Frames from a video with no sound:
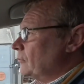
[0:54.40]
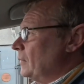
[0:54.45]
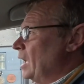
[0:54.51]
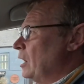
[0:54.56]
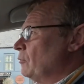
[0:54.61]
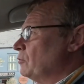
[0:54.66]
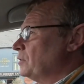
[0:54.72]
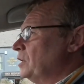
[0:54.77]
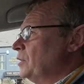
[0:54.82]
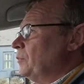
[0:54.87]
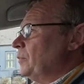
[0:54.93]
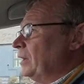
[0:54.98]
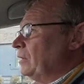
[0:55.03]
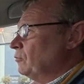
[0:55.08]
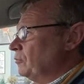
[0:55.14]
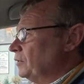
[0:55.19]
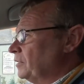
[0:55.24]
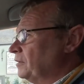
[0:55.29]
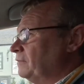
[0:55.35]
out and about
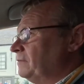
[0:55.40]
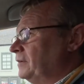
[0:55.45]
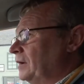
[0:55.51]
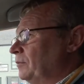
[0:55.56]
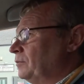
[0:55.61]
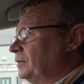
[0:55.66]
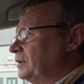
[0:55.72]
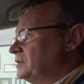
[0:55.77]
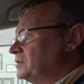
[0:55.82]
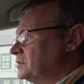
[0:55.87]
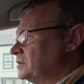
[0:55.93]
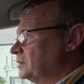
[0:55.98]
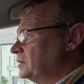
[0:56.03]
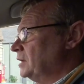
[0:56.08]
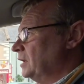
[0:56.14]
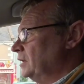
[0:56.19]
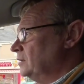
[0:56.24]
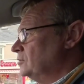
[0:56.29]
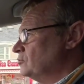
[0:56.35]
with their families and
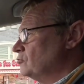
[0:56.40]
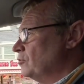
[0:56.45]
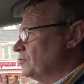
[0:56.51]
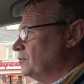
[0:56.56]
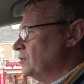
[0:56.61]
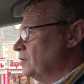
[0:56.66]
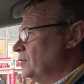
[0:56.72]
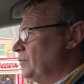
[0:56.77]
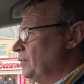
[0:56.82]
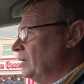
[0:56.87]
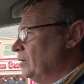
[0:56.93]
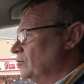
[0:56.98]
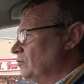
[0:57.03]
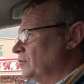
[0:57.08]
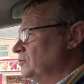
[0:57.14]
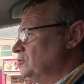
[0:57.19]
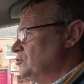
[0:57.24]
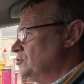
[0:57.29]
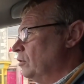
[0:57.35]
kids running about
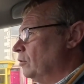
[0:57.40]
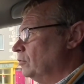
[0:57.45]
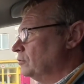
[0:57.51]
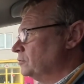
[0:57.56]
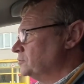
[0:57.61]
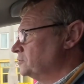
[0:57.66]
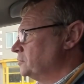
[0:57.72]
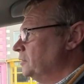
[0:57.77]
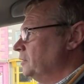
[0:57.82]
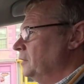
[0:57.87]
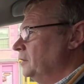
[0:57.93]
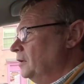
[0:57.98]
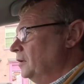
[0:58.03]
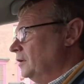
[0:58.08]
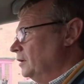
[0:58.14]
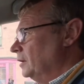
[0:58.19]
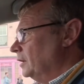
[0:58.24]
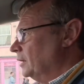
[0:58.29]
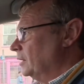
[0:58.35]
and dogs
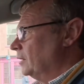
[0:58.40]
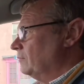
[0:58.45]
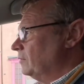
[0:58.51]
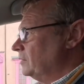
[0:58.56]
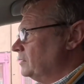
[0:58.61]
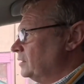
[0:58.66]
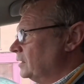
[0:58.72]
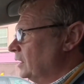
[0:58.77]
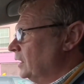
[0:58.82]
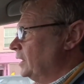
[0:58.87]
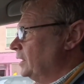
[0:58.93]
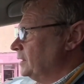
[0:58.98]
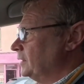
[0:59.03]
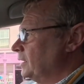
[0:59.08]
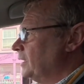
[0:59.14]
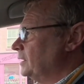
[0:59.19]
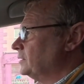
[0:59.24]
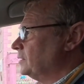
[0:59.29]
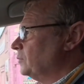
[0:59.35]
and everything like
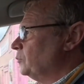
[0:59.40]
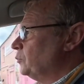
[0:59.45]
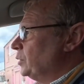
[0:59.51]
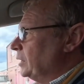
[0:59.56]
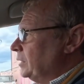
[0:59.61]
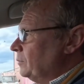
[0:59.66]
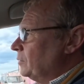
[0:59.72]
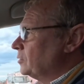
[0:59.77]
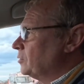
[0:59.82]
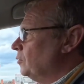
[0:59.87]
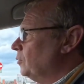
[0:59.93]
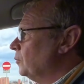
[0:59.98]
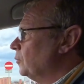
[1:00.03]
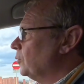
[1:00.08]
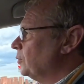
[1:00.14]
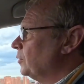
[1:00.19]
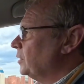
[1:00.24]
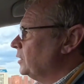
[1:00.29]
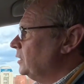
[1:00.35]
that, and people coming
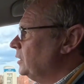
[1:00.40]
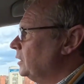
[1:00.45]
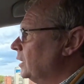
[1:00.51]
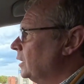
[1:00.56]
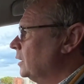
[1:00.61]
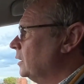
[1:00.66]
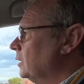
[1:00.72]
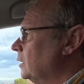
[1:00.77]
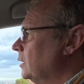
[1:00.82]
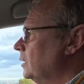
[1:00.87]
up to the